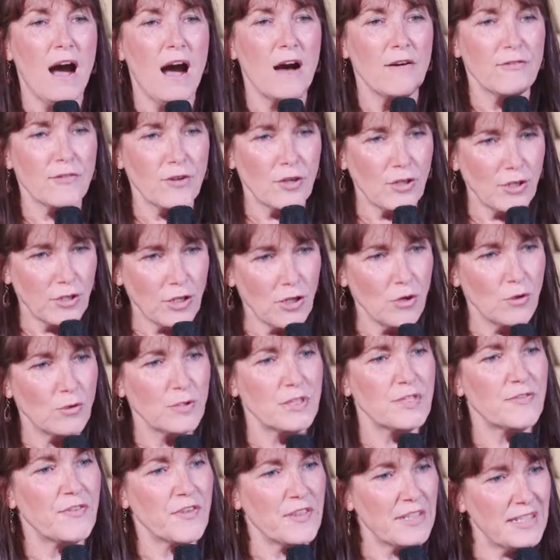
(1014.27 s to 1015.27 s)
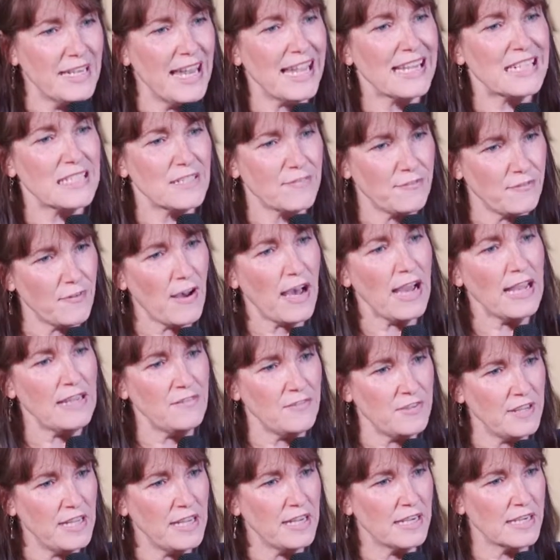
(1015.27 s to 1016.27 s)
of clothes for the next
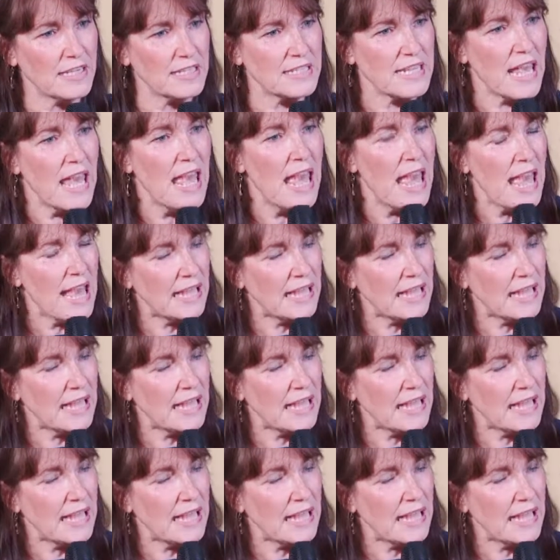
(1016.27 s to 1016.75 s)
five years